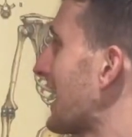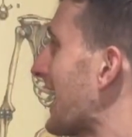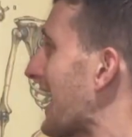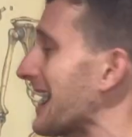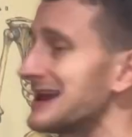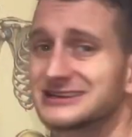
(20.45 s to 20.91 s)

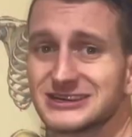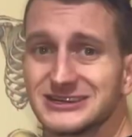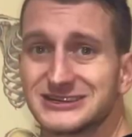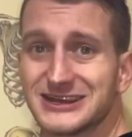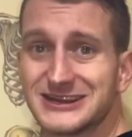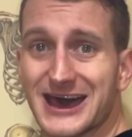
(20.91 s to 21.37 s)
8
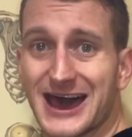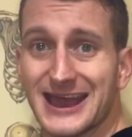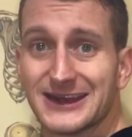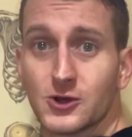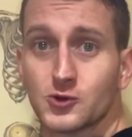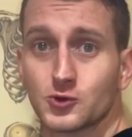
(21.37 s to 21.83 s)
to 9
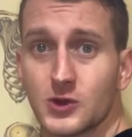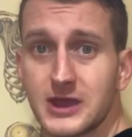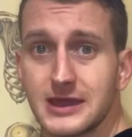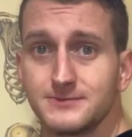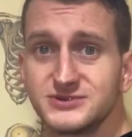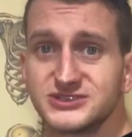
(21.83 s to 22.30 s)

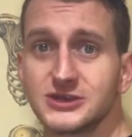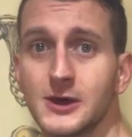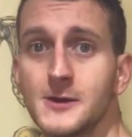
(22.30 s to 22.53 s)
ribs